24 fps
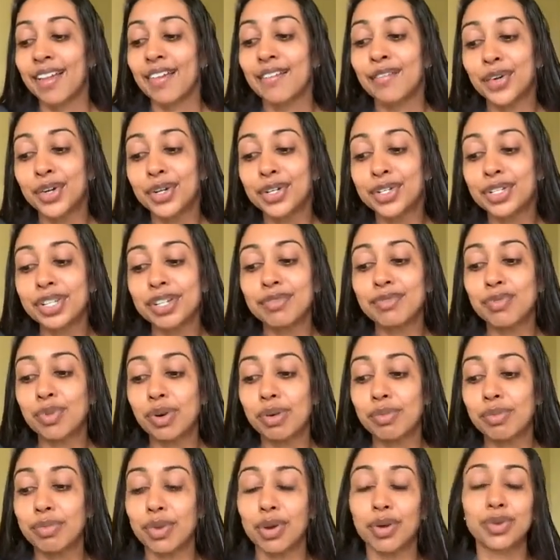First and
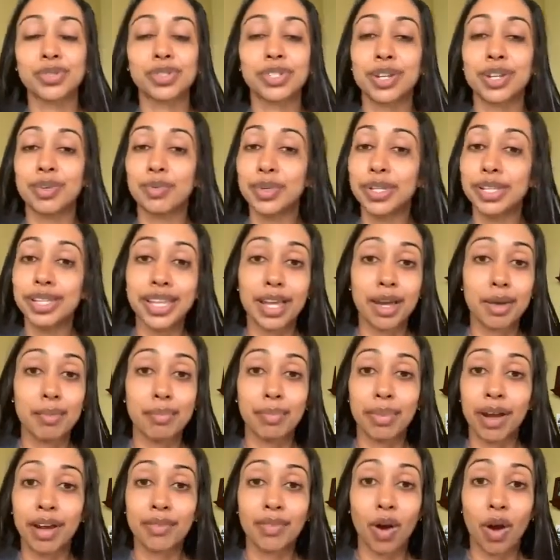foremost, and really
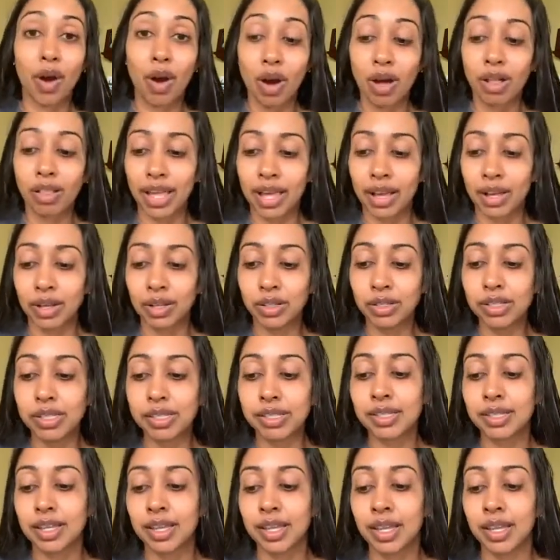above all
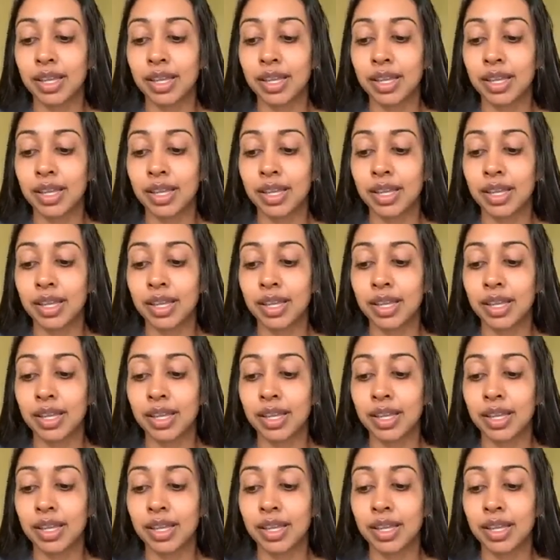else,